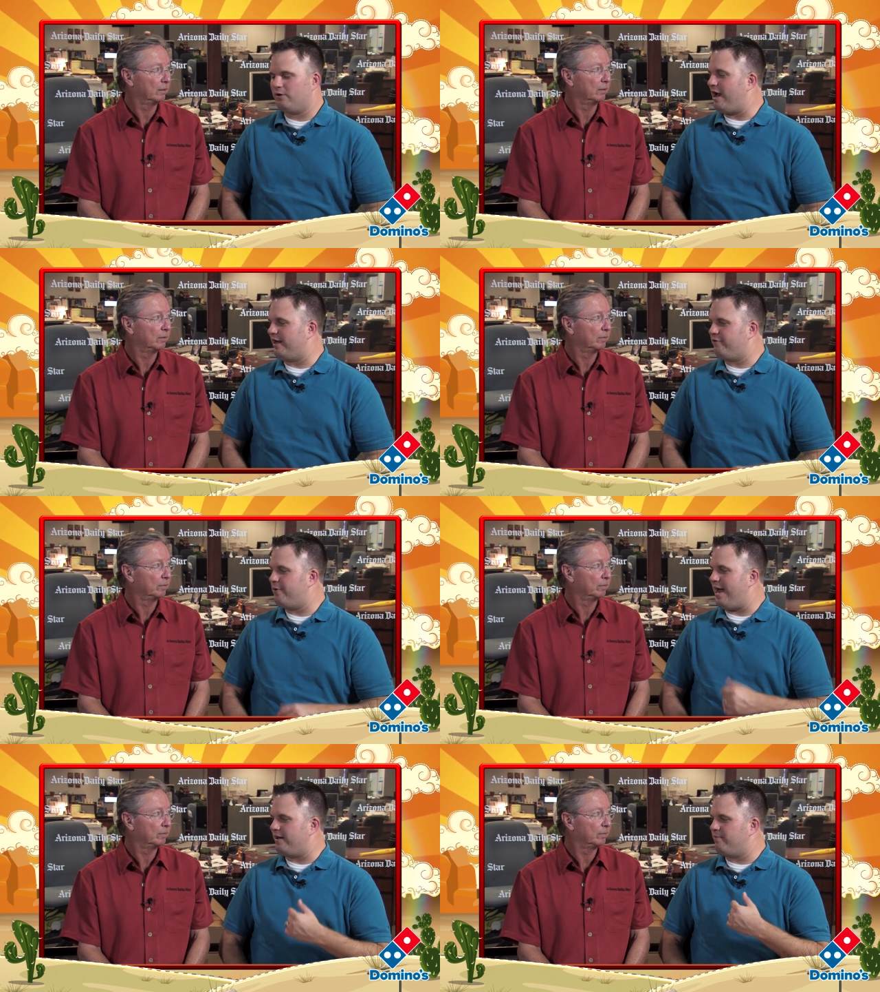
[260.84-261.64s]
Speaker 1: Greg, if you
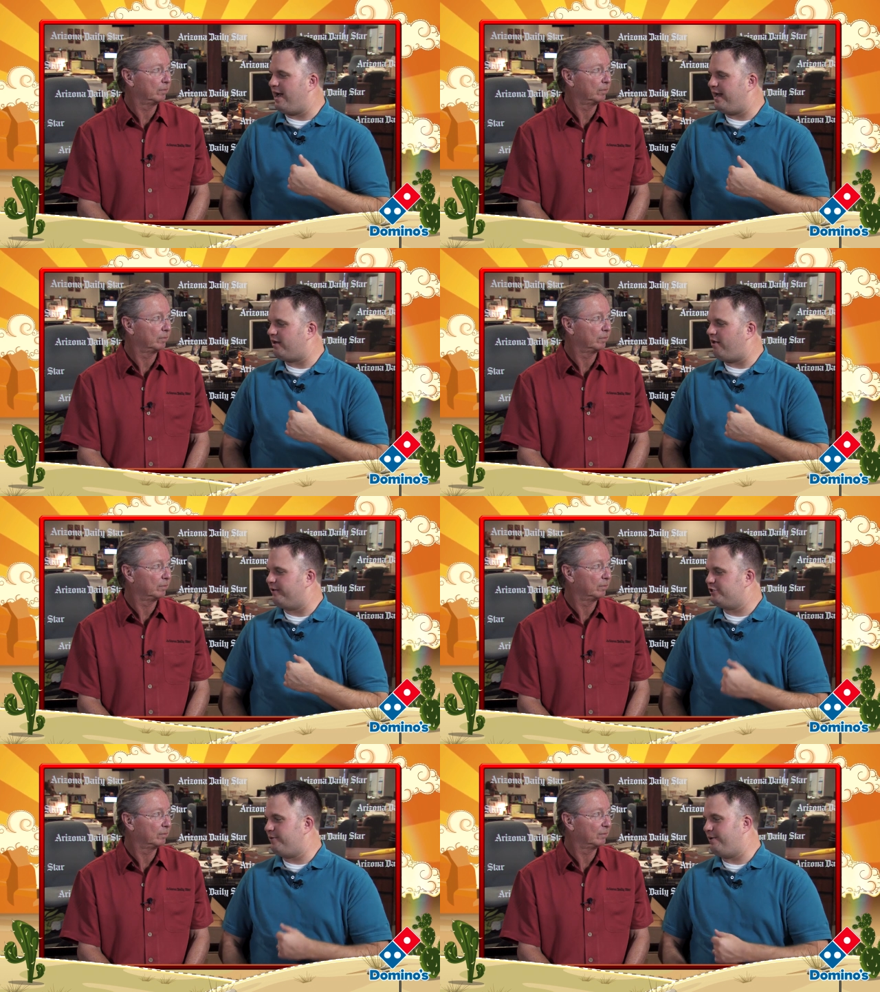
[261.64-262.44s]
added my
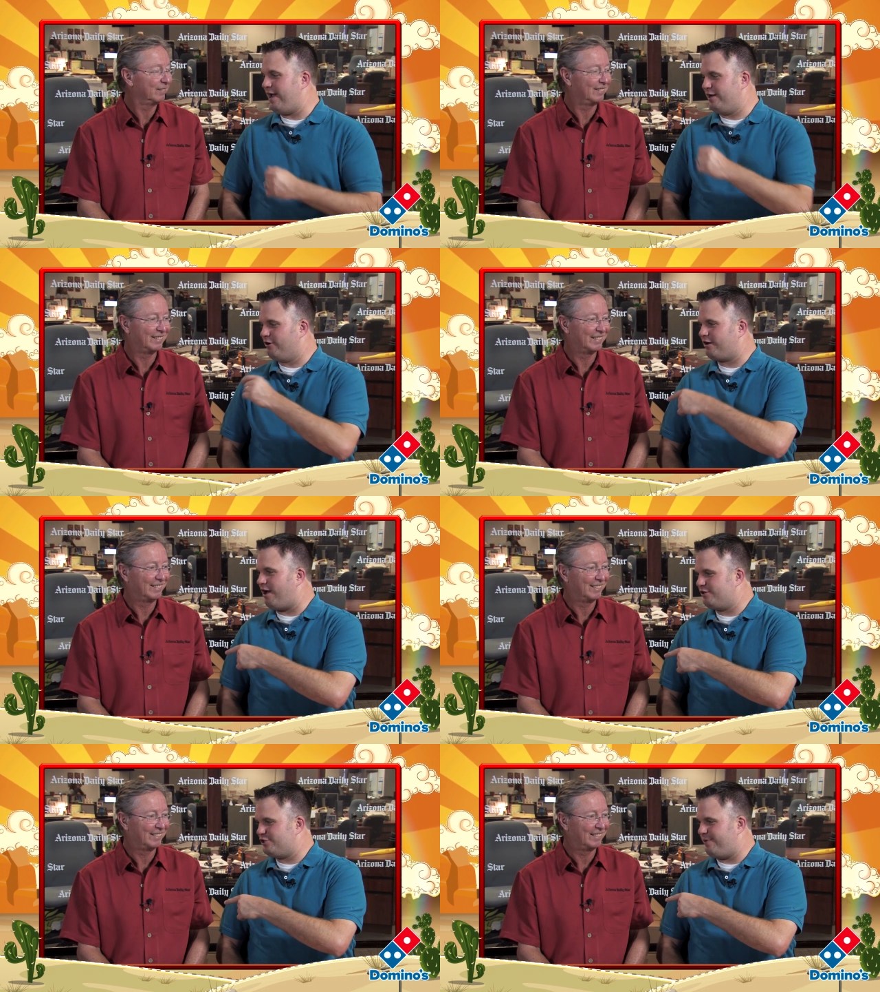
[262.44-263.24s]
college GPA and your
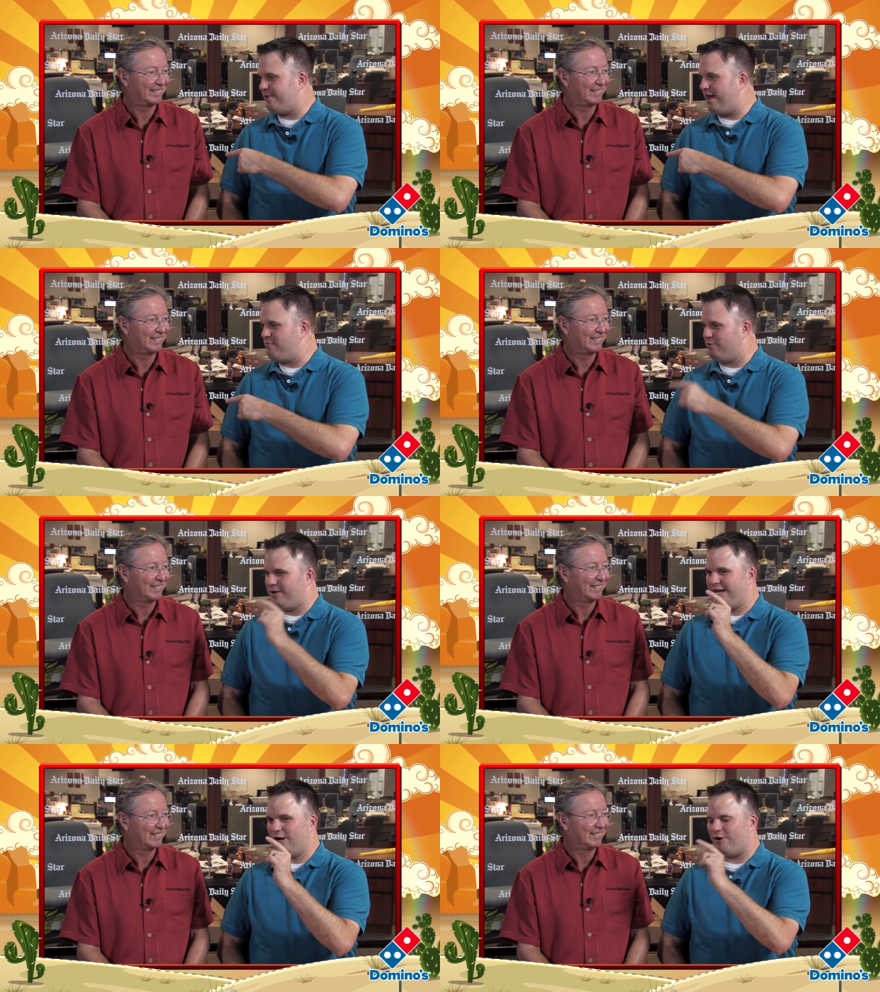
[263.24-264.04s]
college GPA, would we
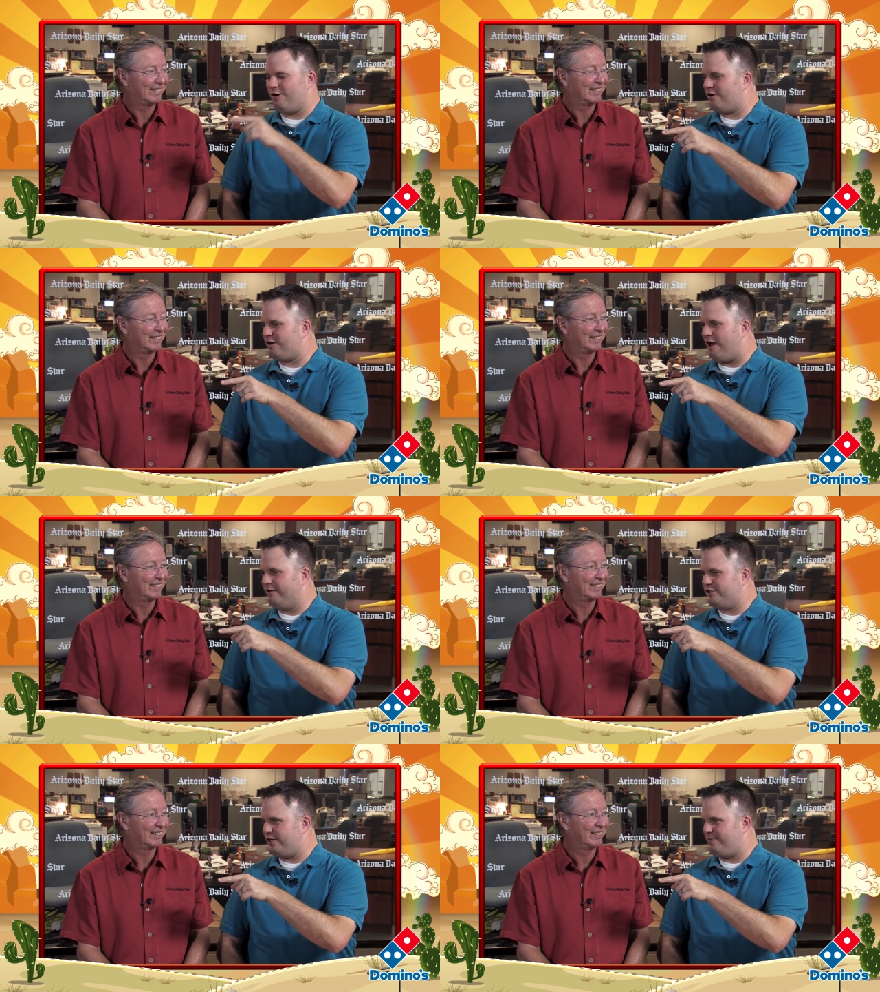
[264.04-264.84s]
get her
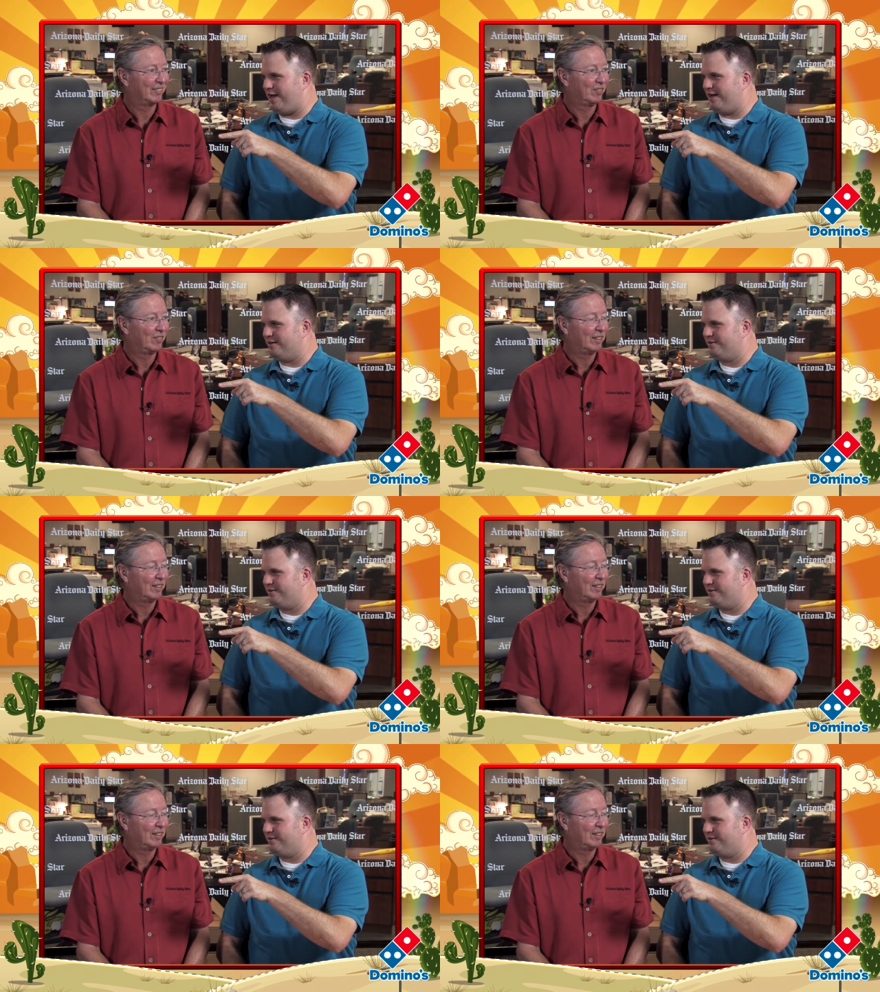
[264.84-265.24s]
college GPA?